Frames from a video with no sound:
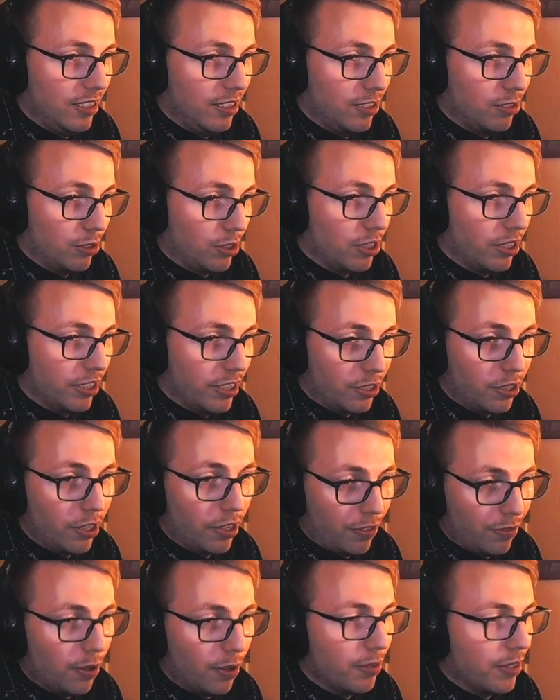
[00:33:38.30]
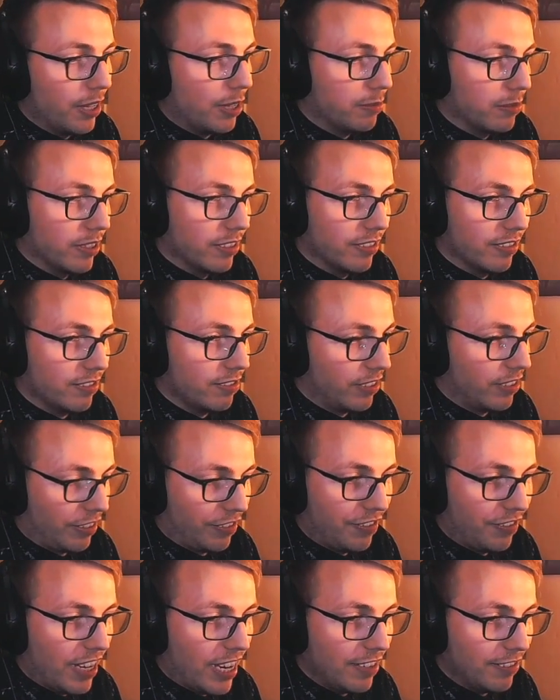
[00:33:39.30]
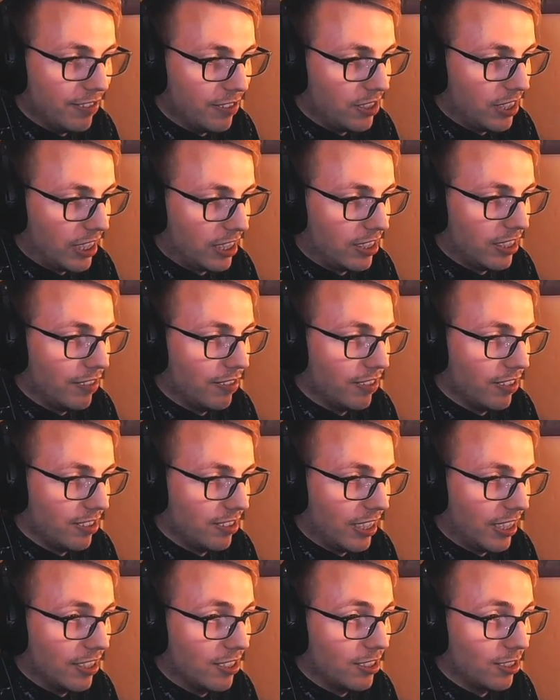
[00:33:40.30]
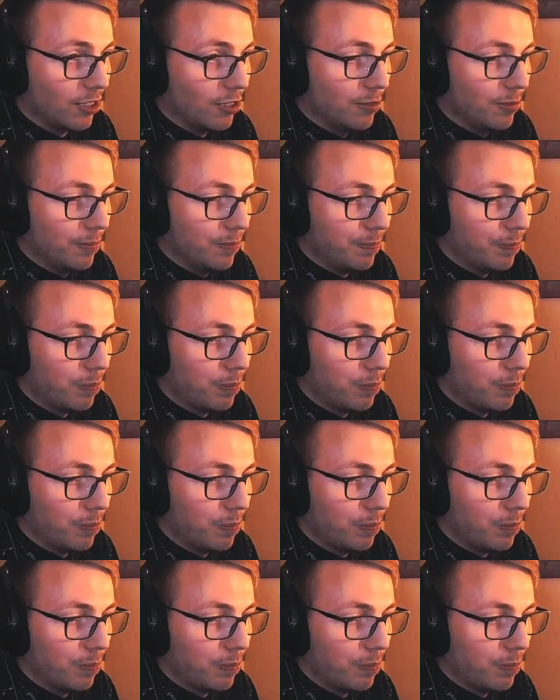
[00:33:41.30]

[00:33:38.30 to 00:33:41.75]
So you could have thrown that one like 5, 6, 7 seconds ago.